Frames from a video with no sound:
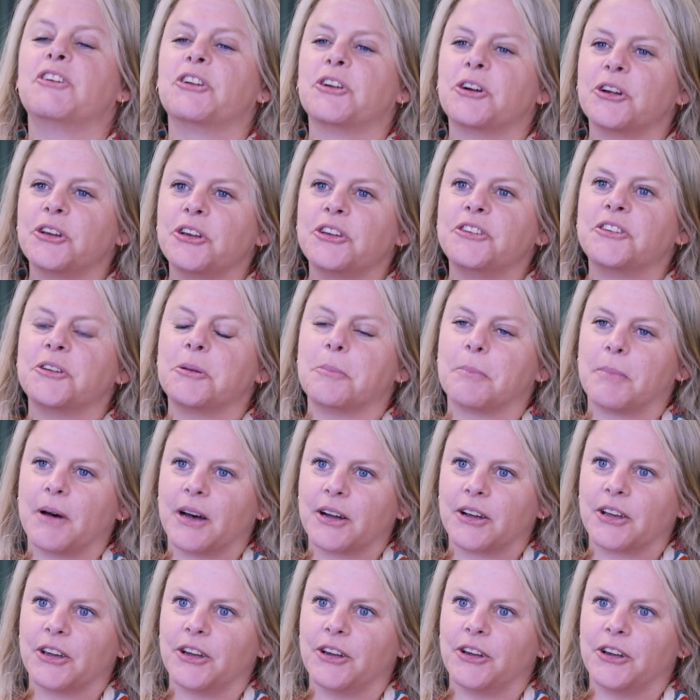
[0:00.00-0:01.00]
you're not using
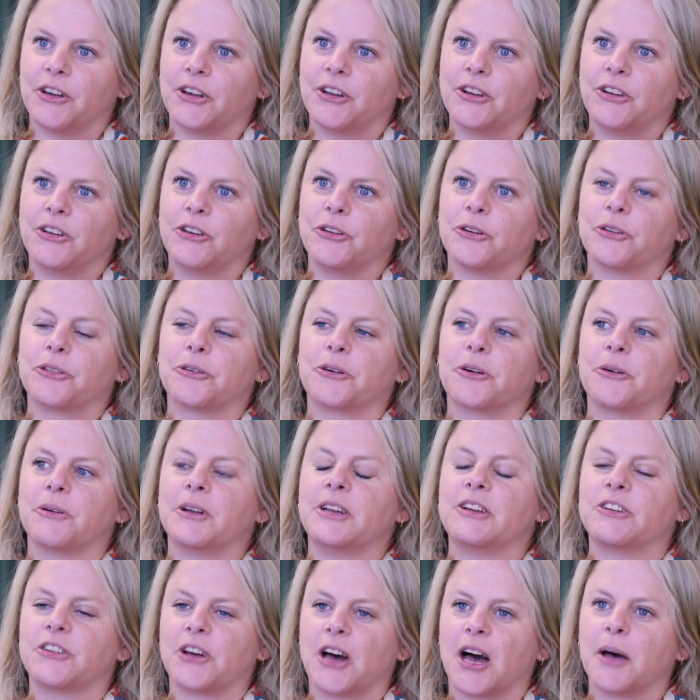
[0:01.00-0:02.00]
BugHerd, you're
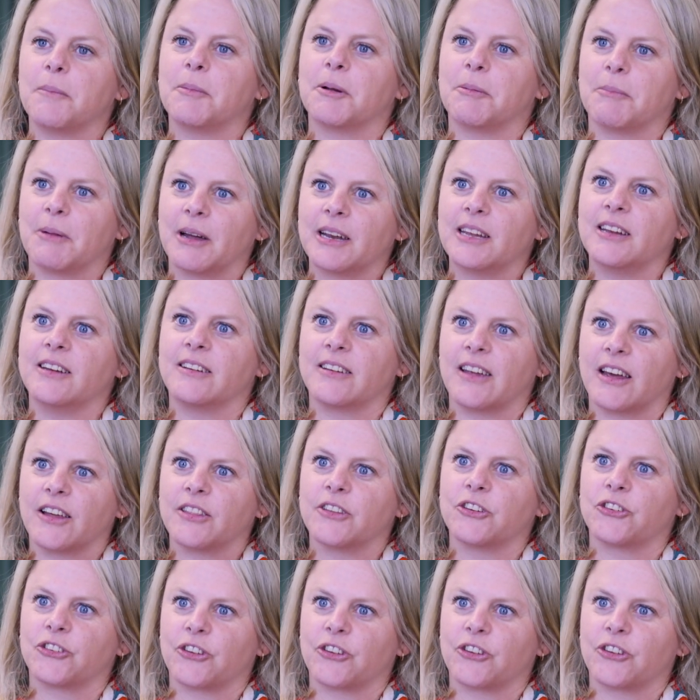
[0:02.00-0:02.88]
throwing time and money down the